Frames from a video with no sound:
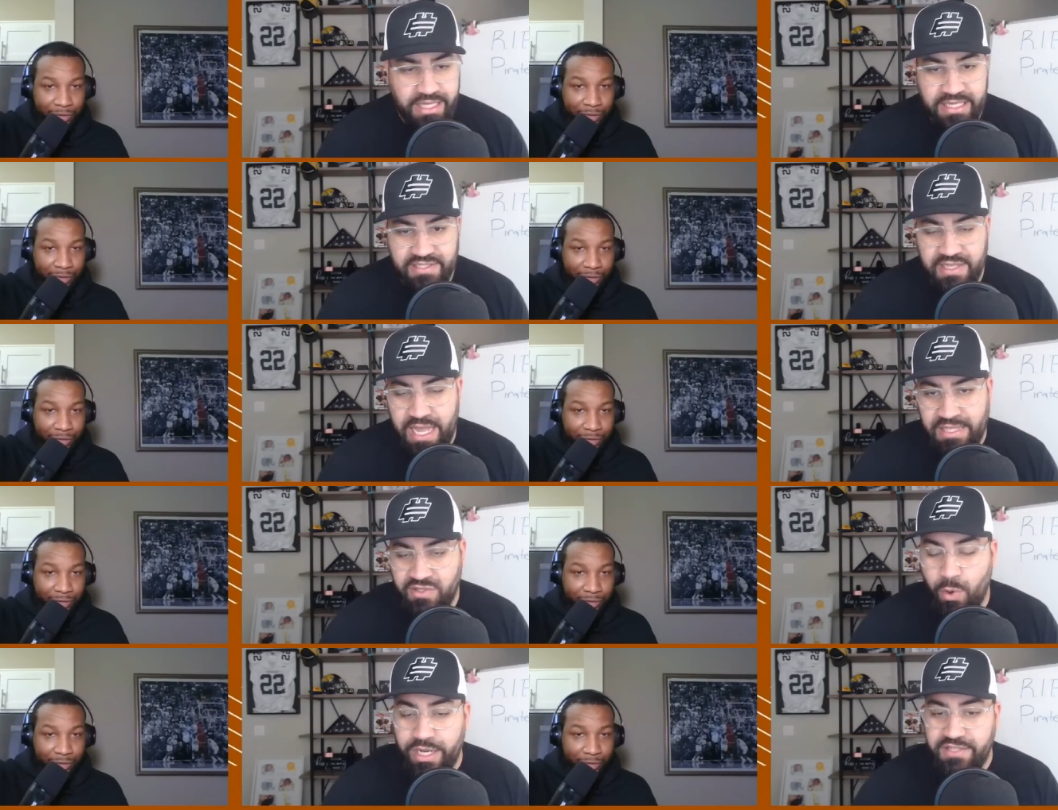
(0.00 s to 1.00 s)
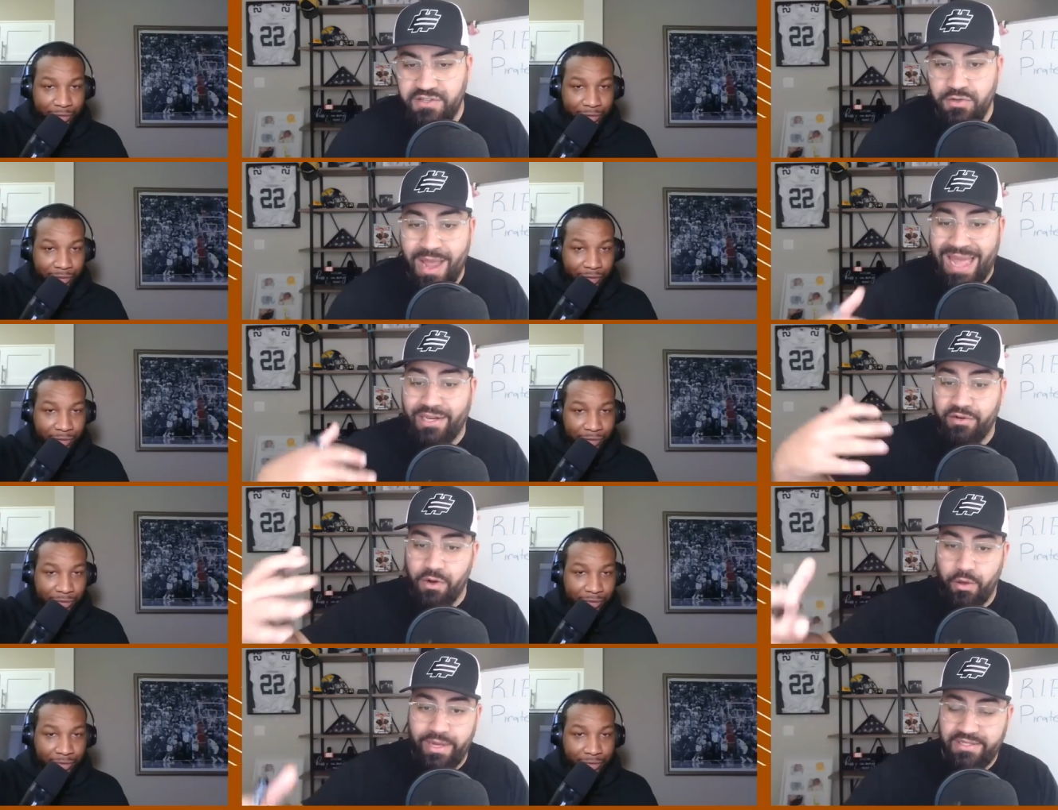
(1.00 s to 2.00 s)
Speaker 1: is at 22 and
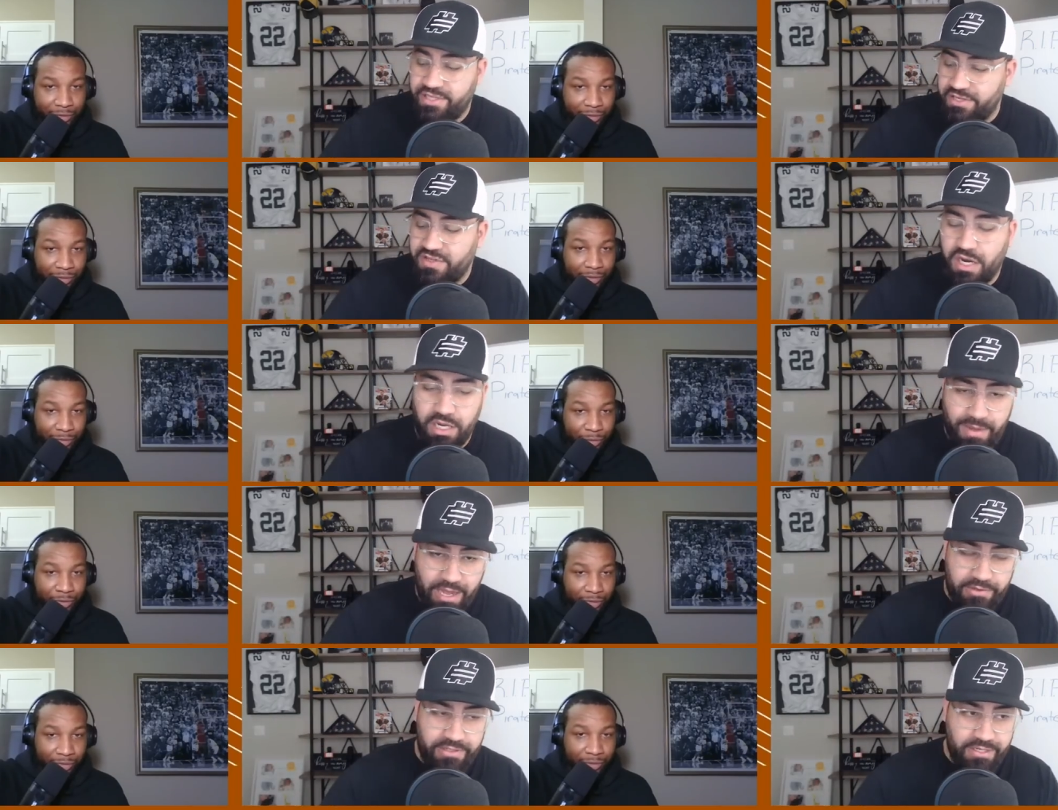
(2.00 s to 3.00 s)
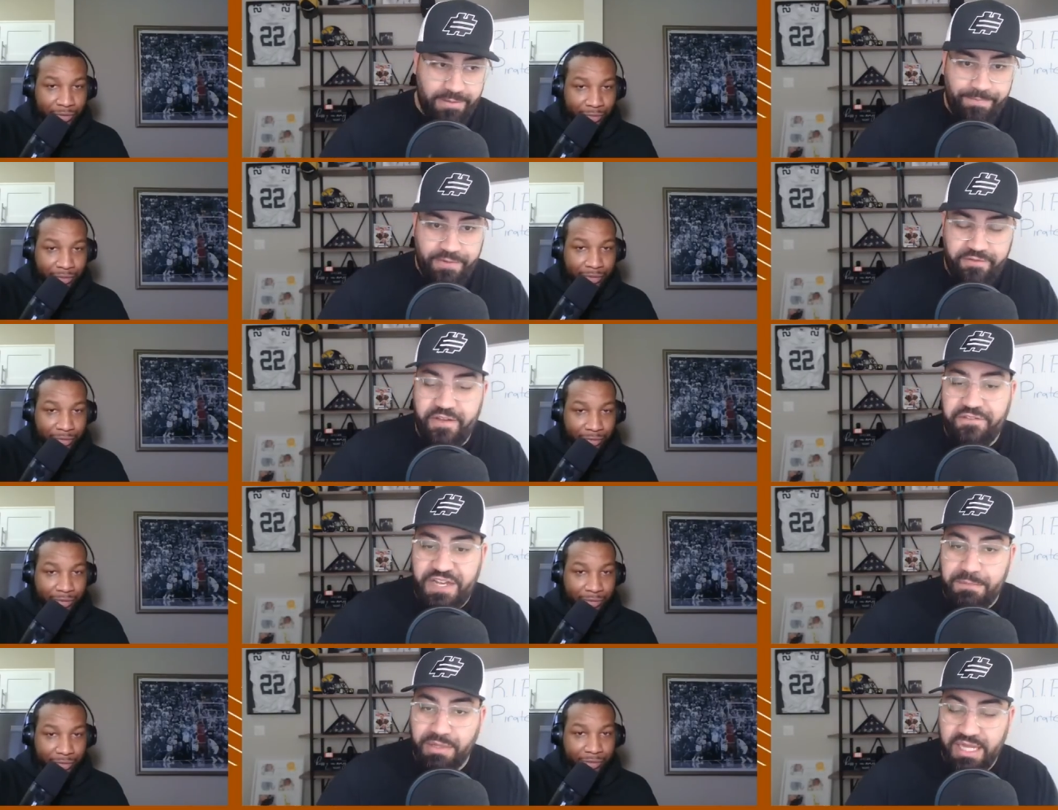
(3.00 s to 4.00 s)
growing. So you're talking about
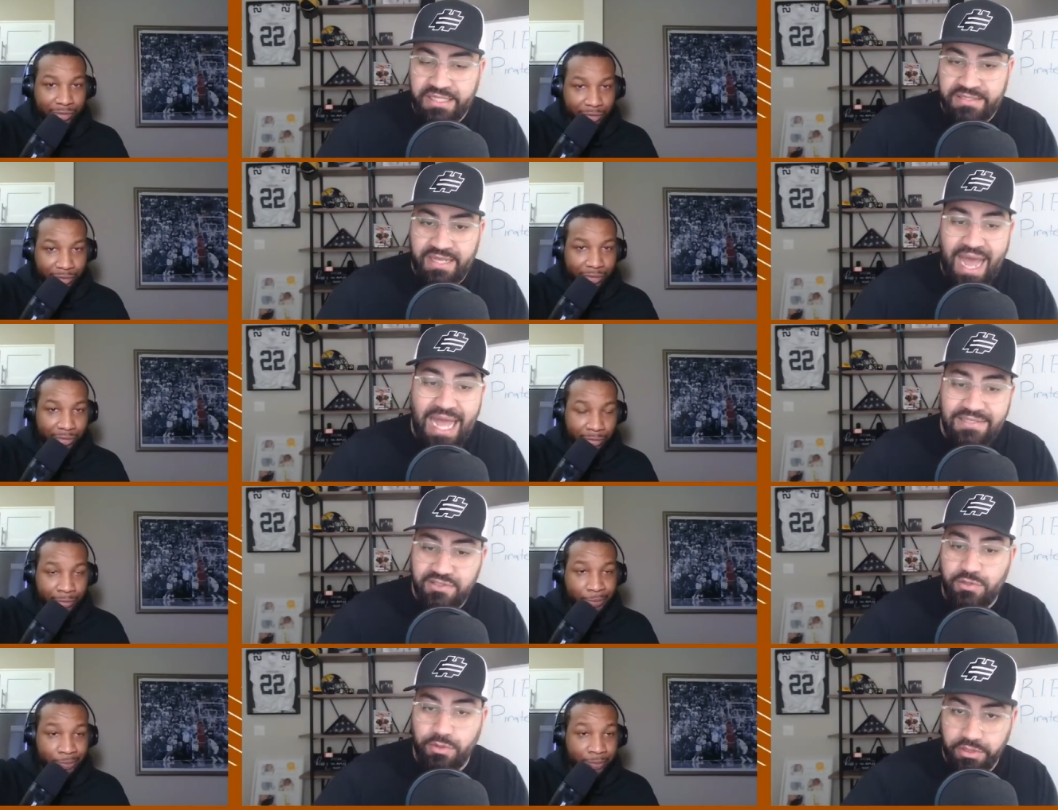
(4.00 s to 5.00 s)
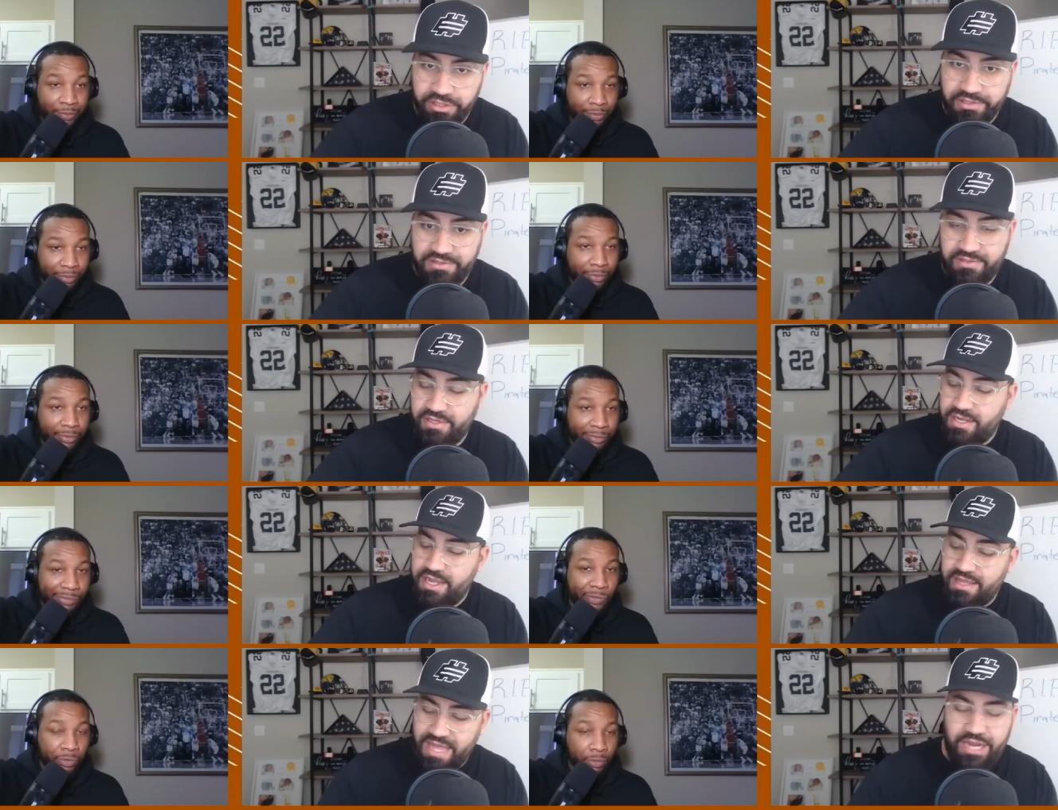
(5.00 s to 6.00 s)
50 plus high schoolers
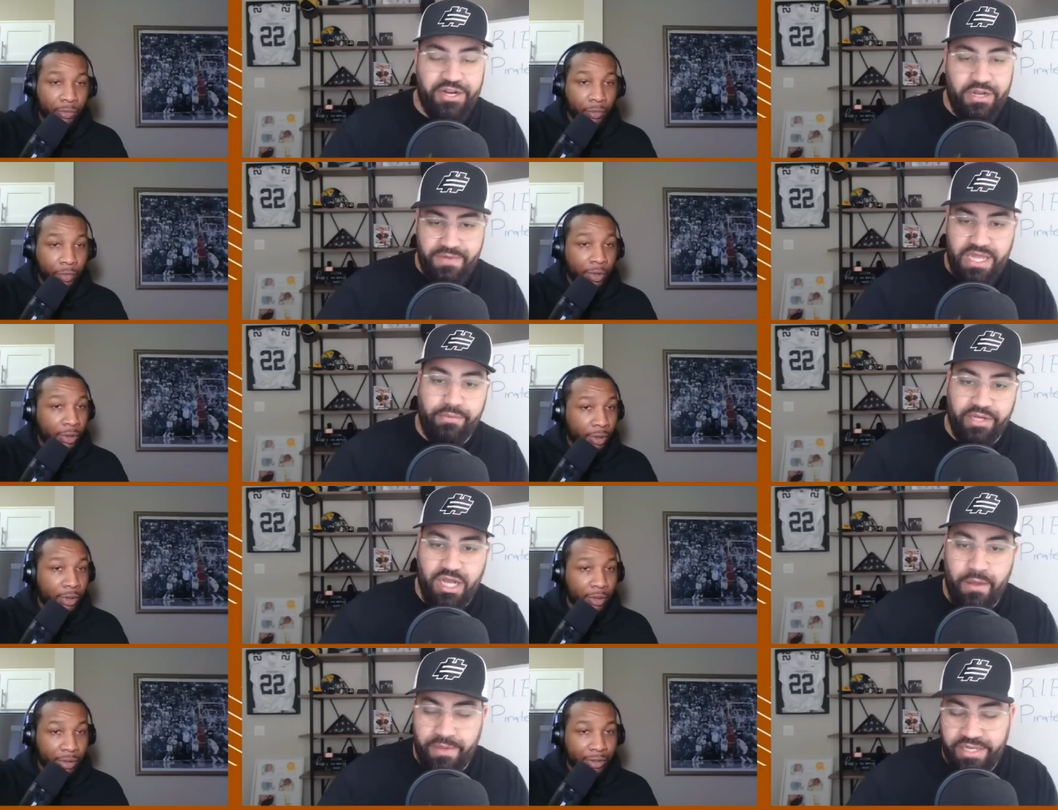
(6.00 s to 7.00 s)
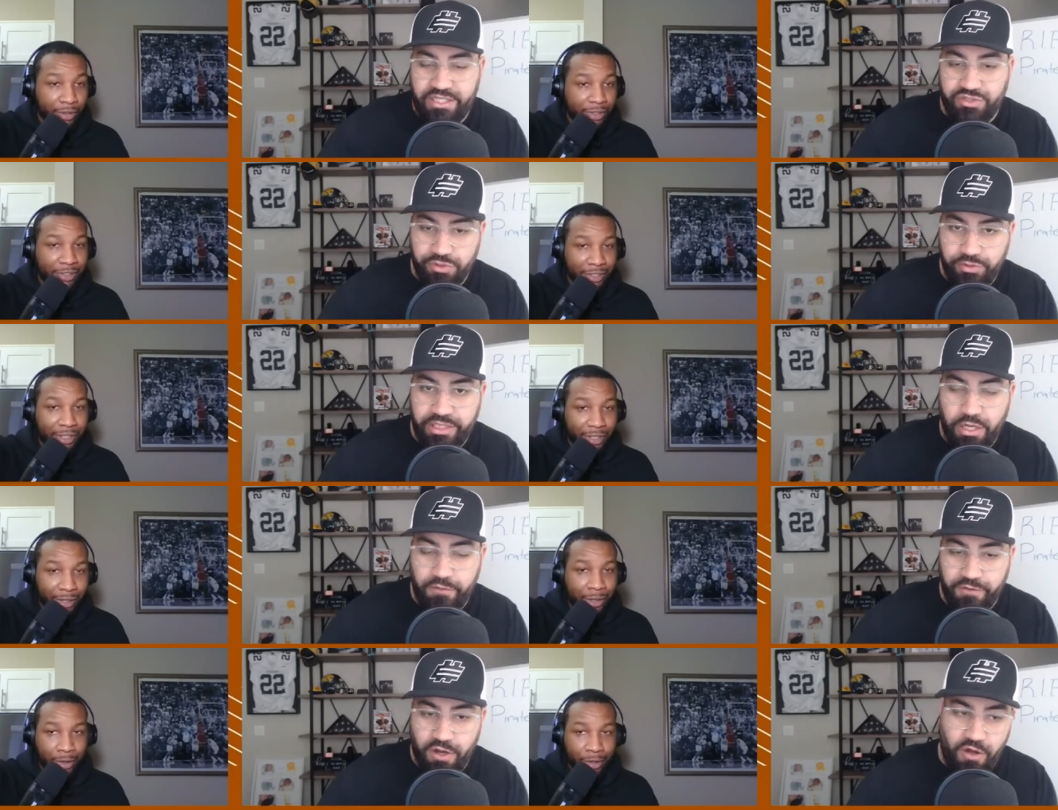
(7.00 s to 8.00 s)
that are going to be able to come in and truly
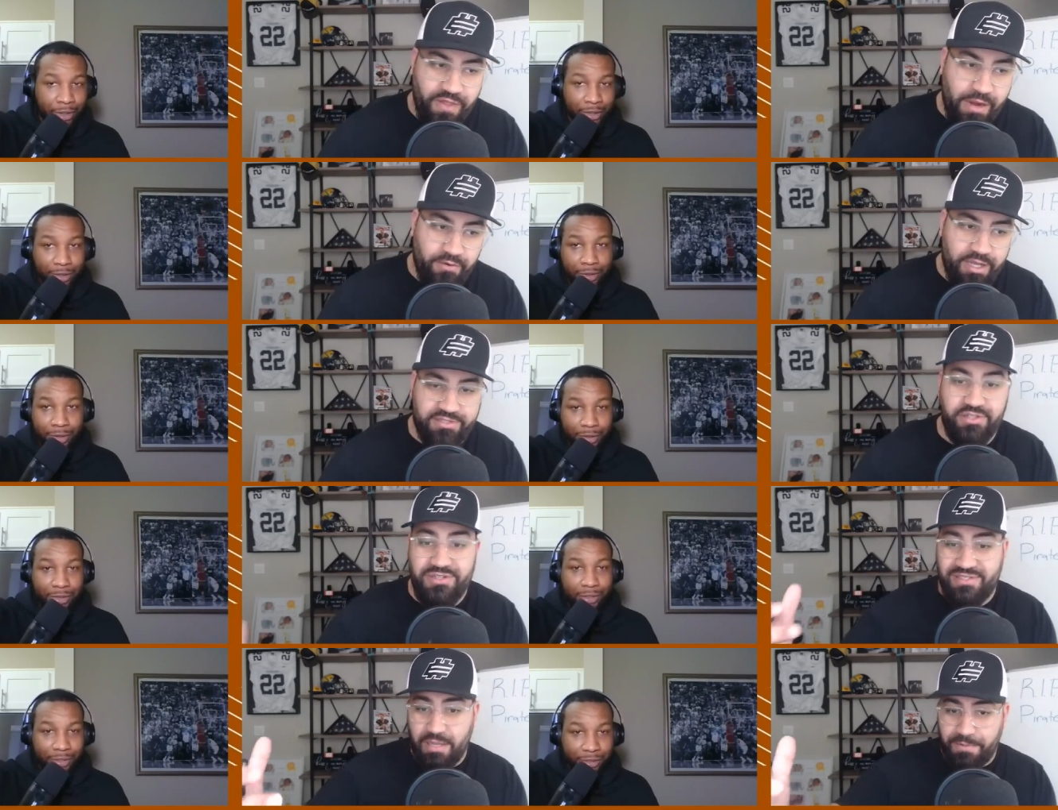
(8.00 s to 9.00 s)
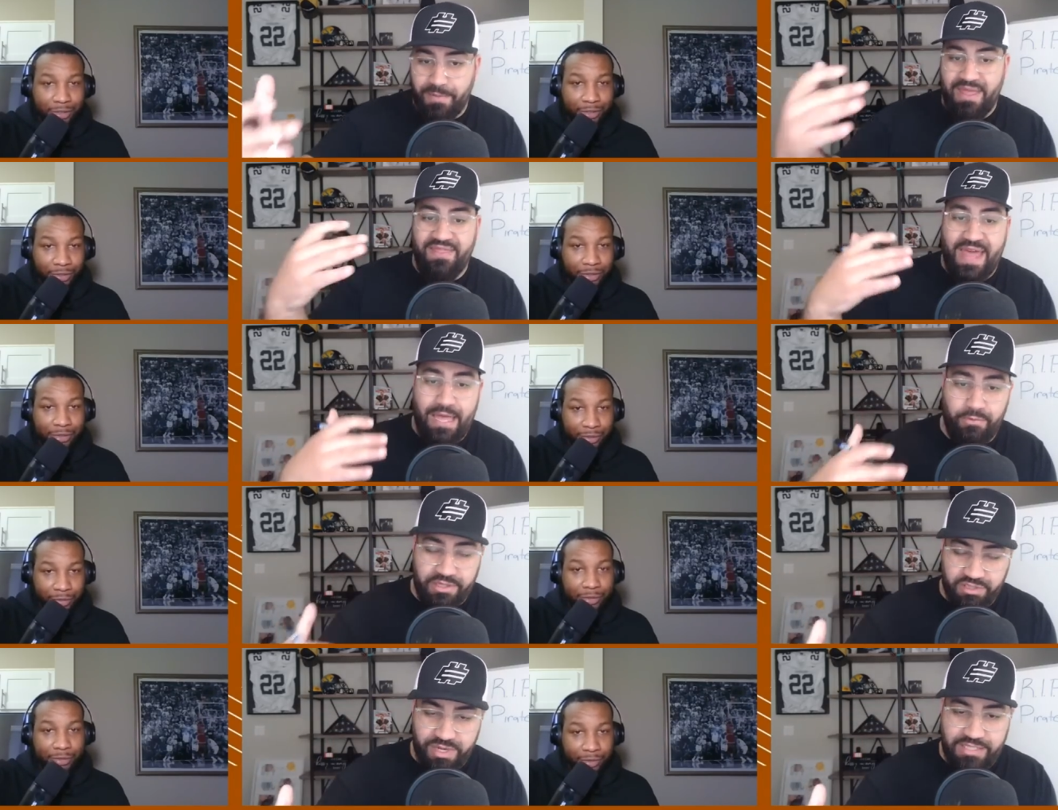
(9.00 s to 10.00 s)
overhaul that roster. You supplement that with
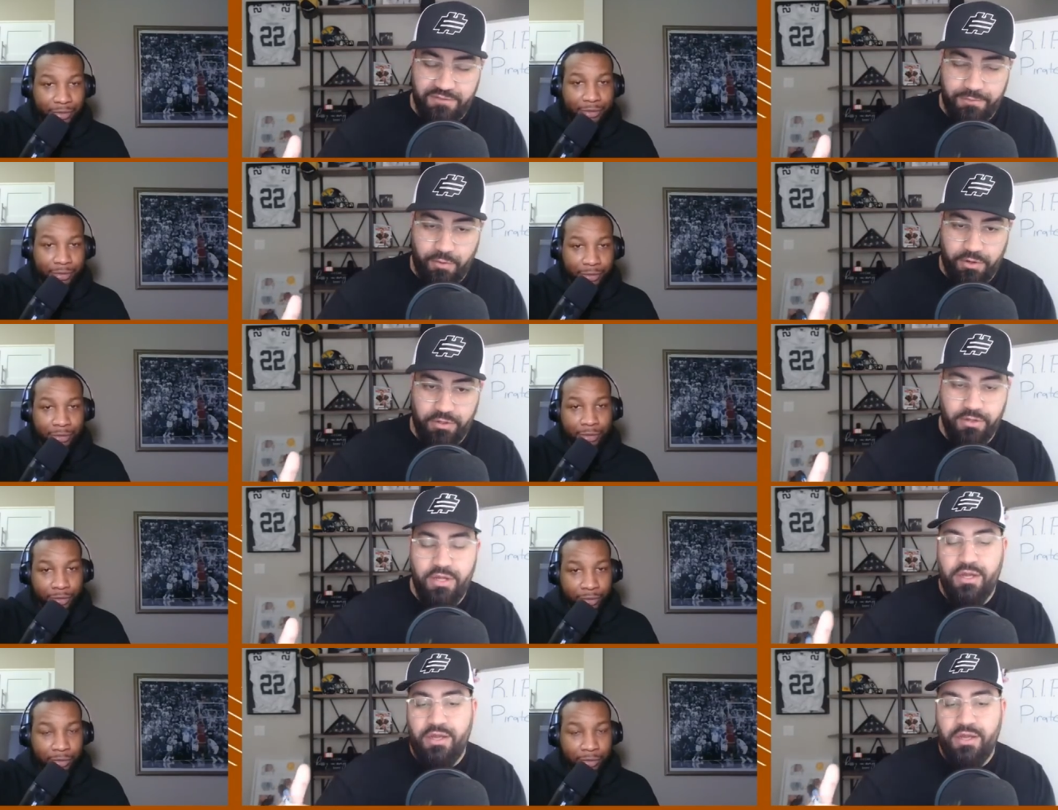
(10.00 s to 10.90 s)
the transfer portal